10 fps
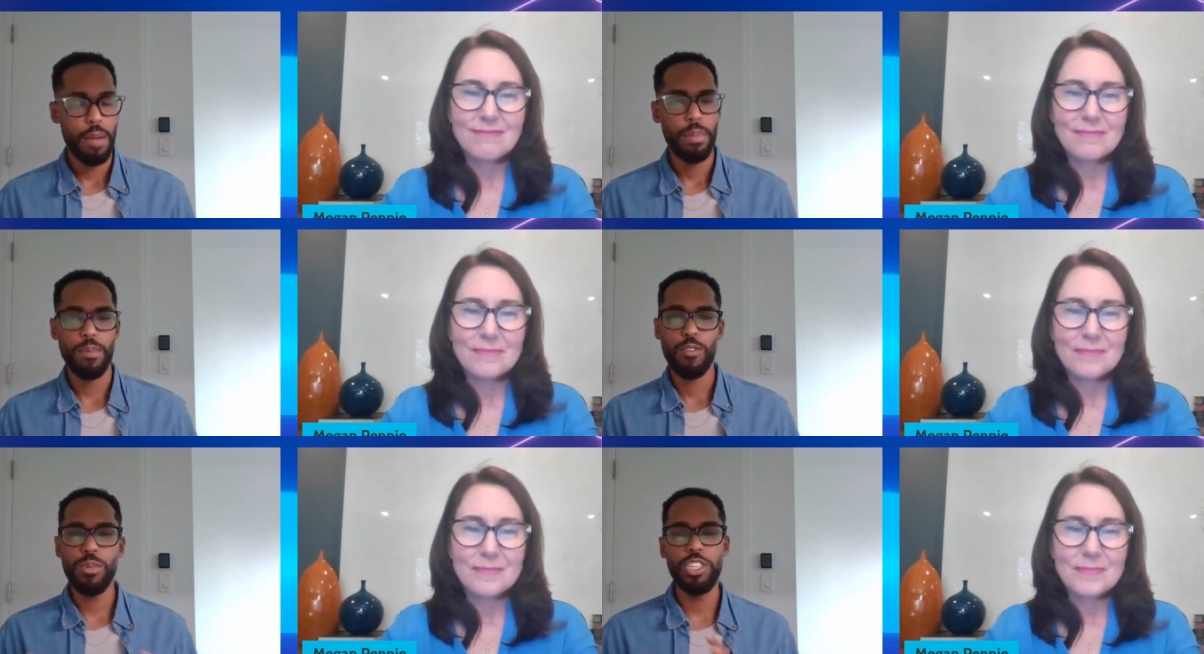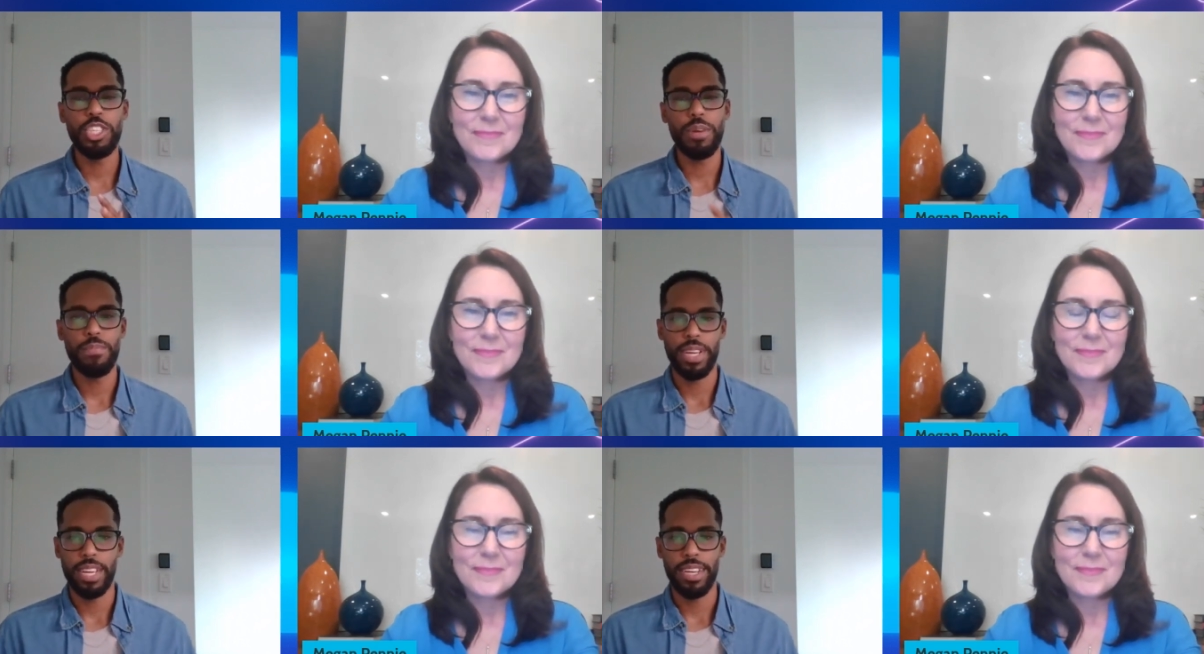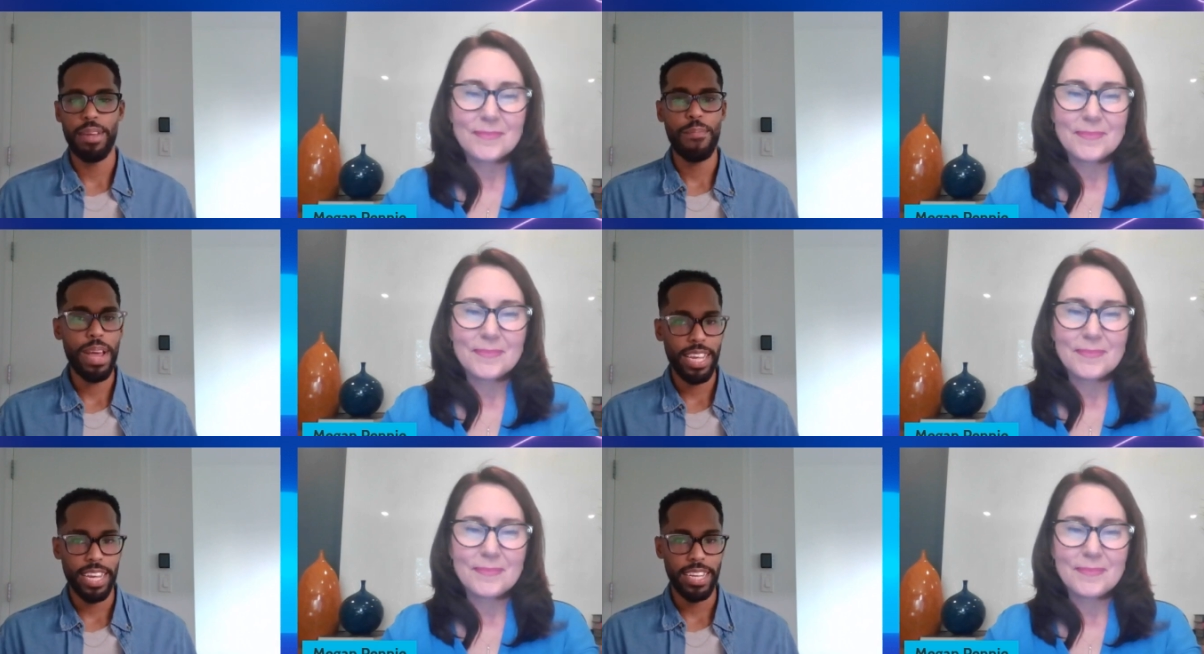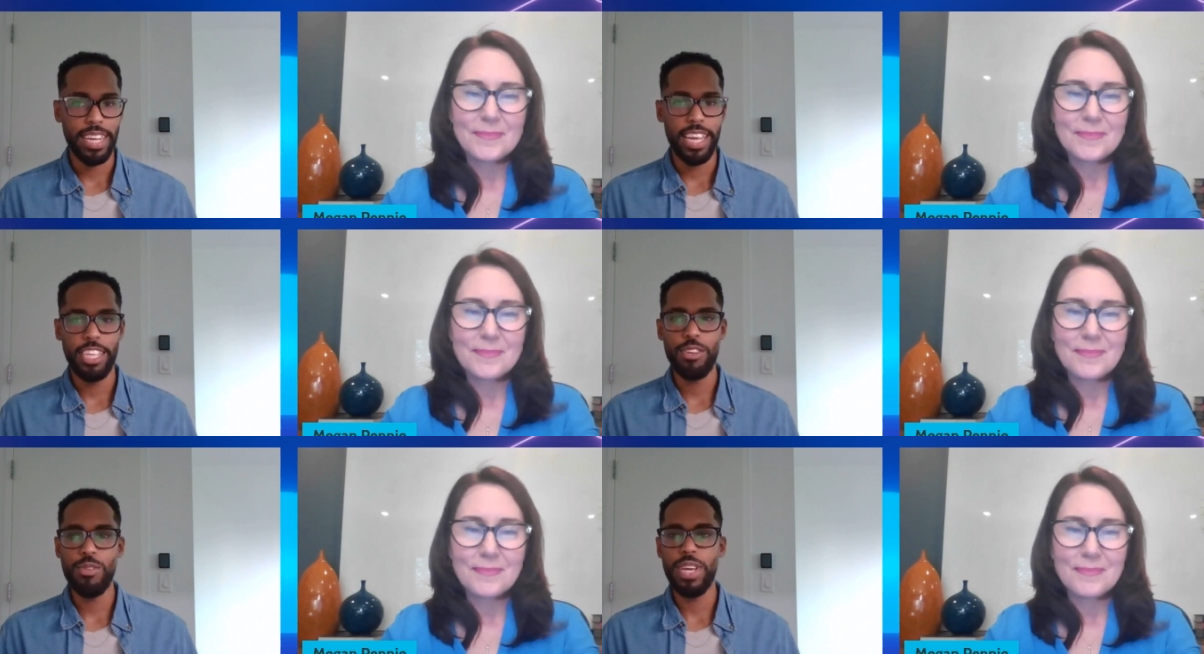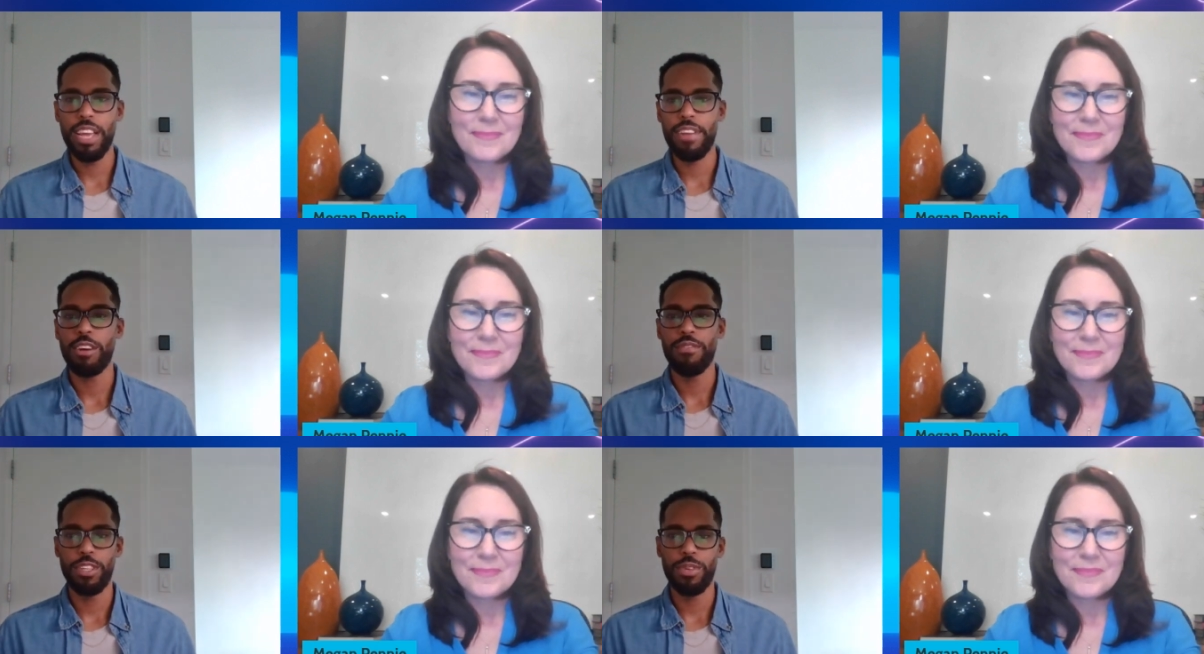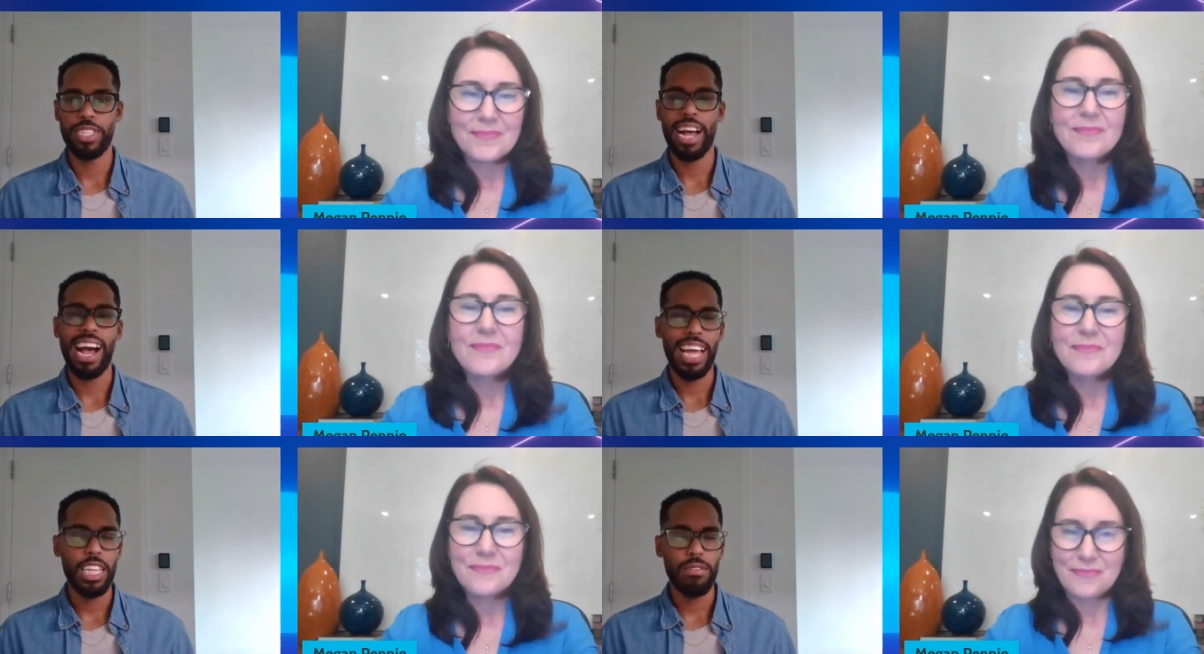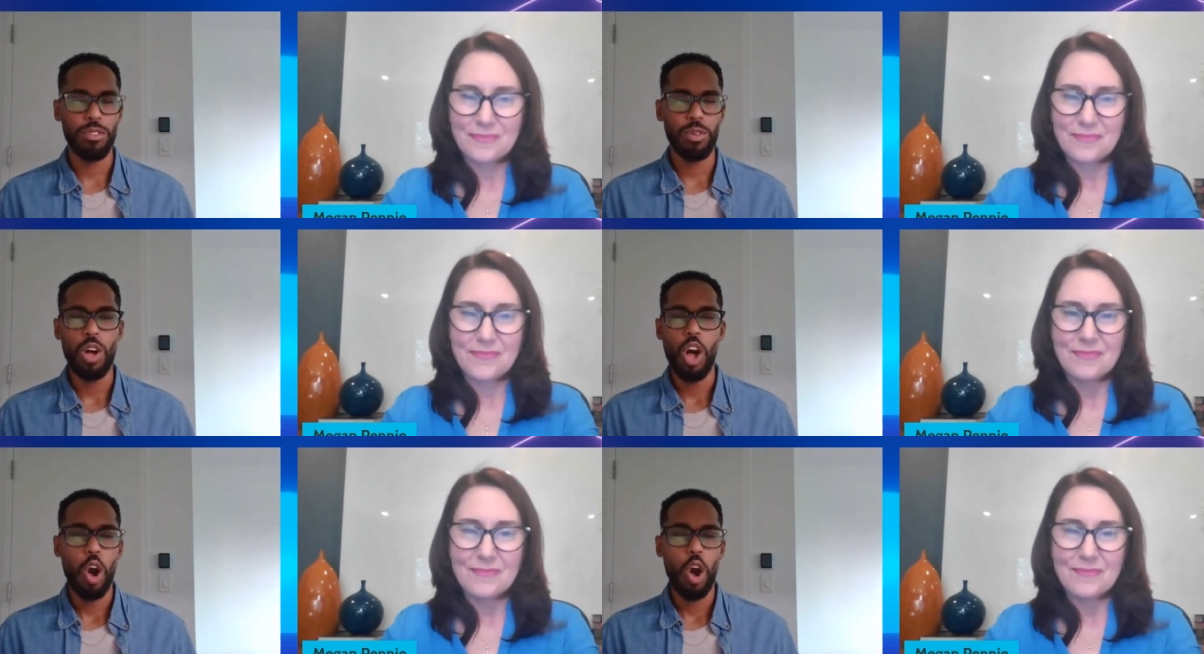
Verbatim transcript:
Speaker 1: But before we jump in, Megan, can you give our viewers a high-level